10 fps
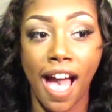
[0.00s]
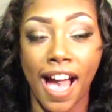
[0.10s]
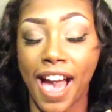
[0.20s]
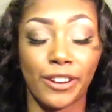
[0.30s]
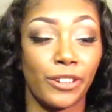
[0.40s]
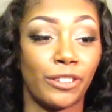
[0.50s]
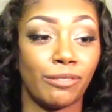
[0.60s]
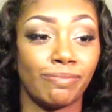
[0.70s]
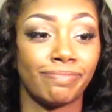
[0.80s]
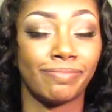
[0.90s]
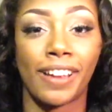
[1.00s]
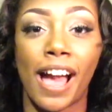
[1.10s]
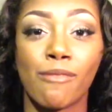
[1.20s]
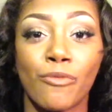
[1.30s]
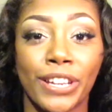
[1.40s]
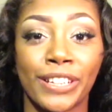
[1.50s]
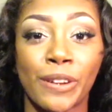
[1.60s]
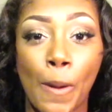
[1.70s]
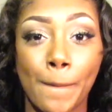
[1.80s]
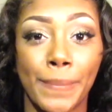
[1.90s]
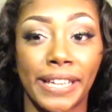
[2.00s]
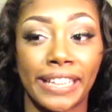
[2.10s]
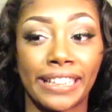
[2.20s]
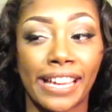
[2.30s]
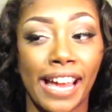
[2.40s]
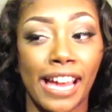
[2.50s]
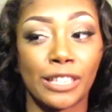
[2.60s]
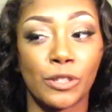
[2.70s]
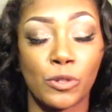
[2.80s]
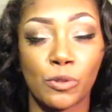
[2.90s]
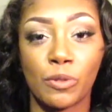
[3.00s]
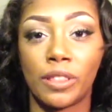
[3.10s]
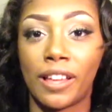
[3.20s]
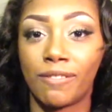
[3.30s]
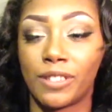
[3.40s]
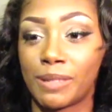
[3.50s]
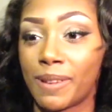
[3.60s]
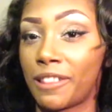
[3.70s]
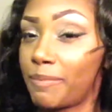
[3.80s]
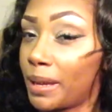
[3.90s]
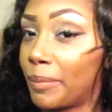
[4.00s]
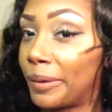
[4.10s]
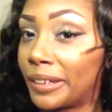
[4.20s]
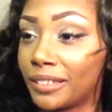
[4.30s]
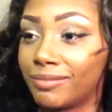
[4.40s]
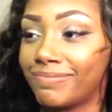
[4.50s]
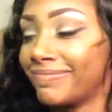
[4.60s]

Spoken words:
I don't know. I'm weird, but I do love the smell of paper.